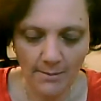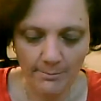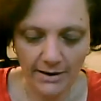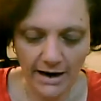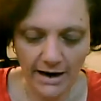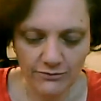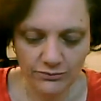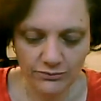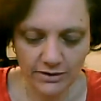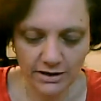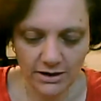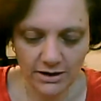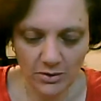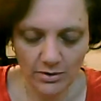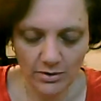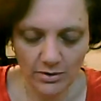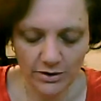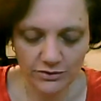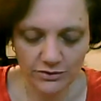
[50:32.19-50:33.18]
But I really
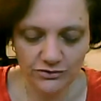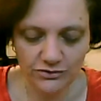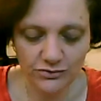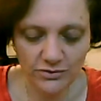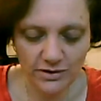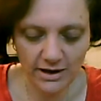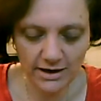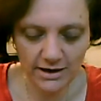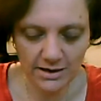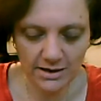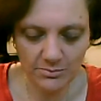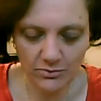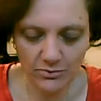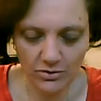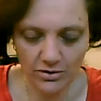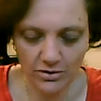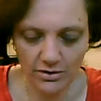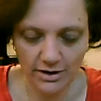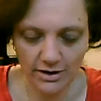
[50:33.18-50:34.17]
don't want to do that
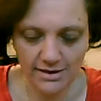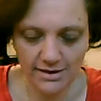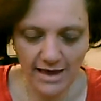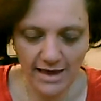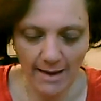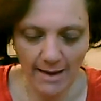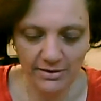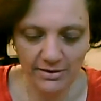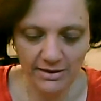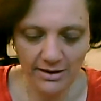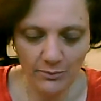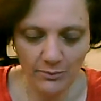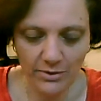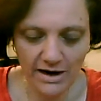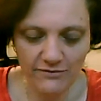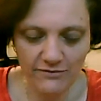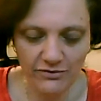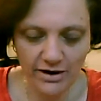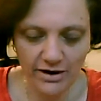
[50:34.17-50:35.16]
anymore. It's happened that
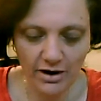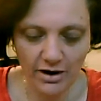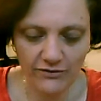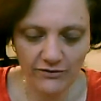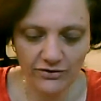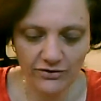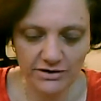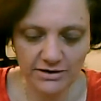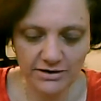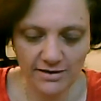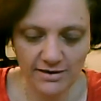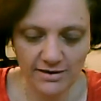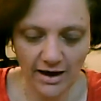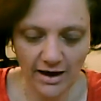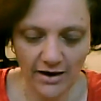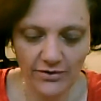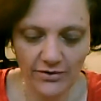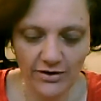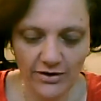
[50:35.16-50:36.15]
whenever I offer a
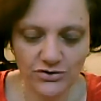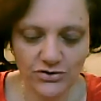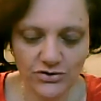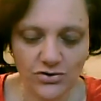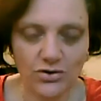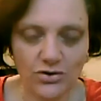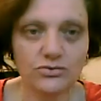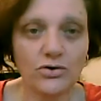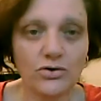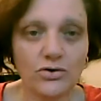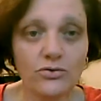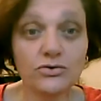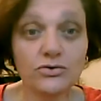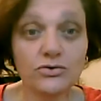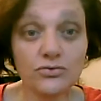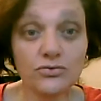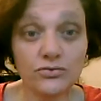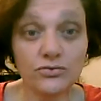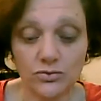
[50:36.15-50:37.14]
discount, they just don't know
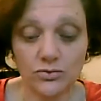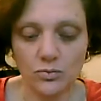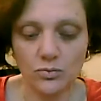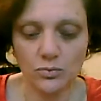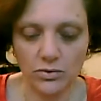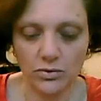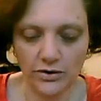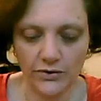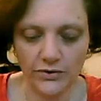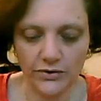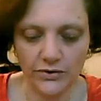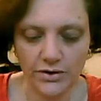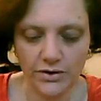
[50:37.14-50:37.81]
the true worth.